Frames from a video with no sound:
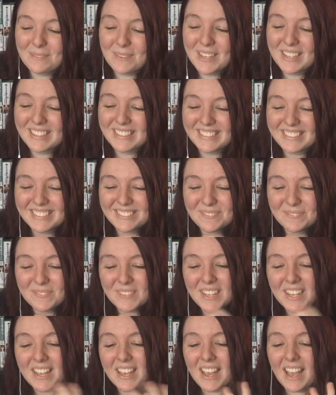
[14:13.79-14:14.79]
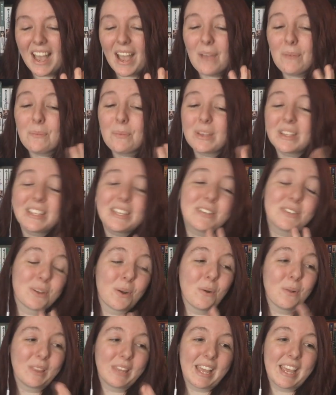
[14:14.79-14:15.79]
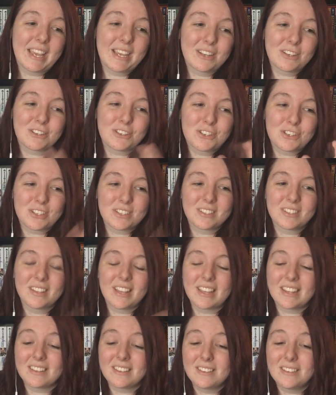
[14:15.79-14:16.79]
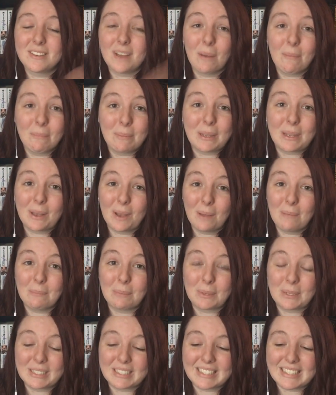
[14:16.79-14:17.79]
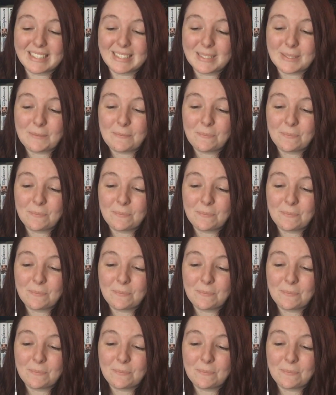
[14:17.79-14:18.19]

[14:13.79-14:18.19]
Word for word: Um, I really don't like just like dumping on books,